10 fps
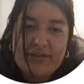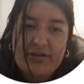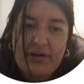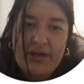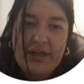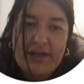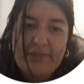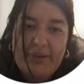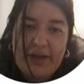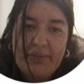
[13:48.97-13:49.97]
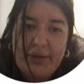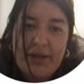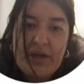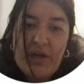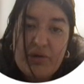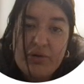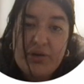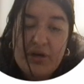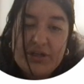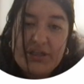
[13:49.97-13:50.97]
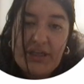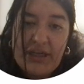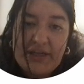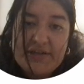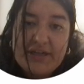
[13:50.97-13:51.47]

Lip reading: RAF pathway or the RTKs